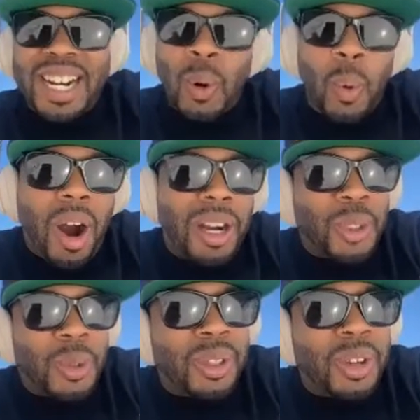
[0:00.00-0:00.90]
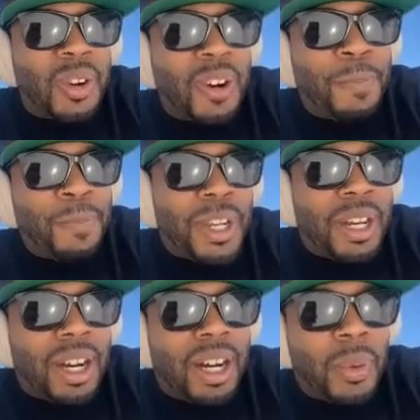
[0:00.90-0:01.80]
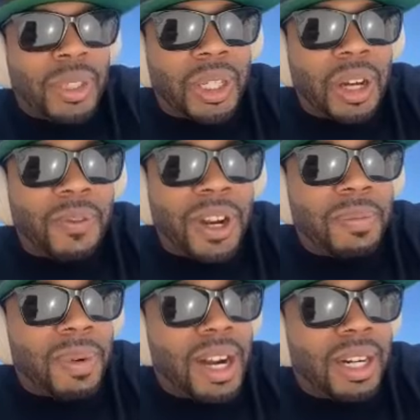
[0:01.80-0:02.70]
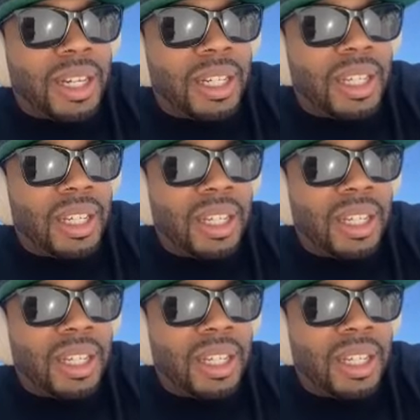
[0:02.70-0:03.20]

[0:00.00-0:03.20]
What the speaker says: he walks through the door with a friend of mine, and